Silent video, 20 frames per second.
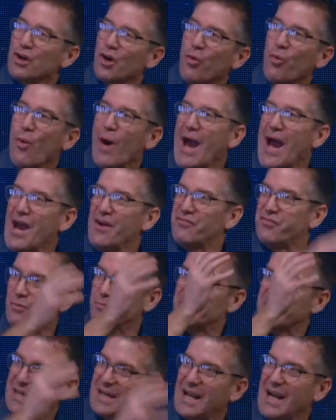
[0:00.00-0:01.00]
away
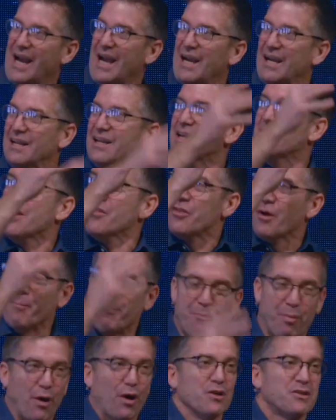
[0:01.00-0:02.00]
from declaring the
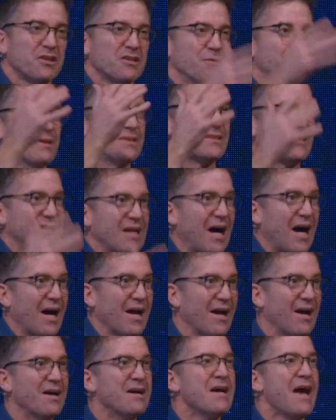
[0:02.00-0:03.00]
birth of the
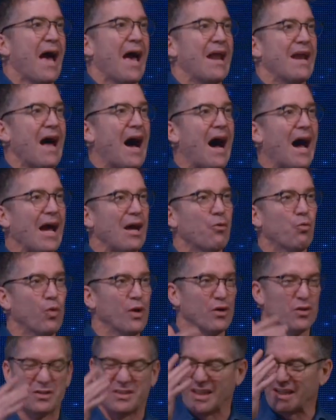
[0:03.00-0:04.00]
Messiah and I
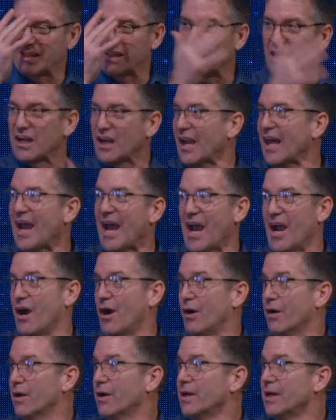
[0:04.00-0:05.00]
will
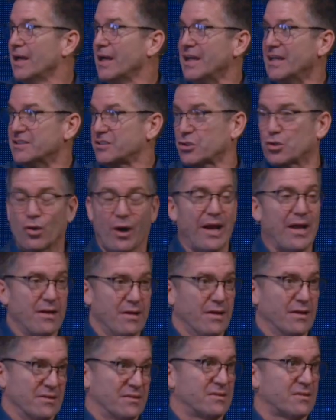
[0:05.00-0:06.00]
declare his
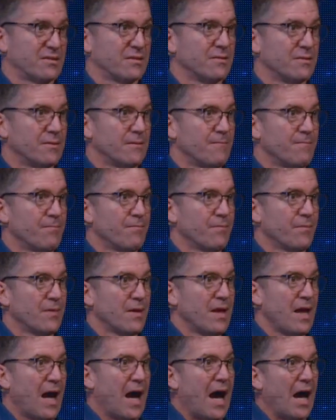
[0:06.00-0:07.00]
greatness.
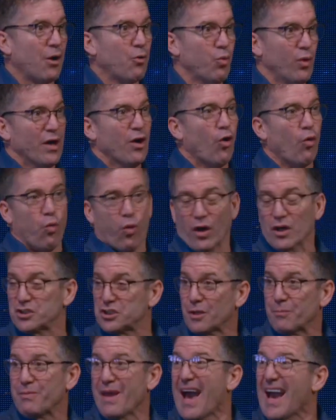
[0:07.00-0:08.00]
I will
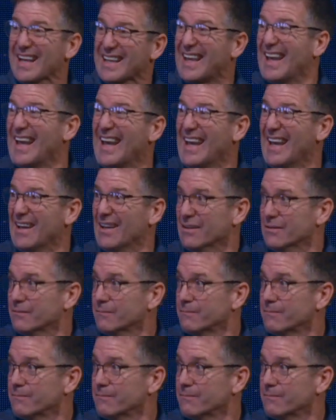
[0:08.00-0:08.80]
worship that king.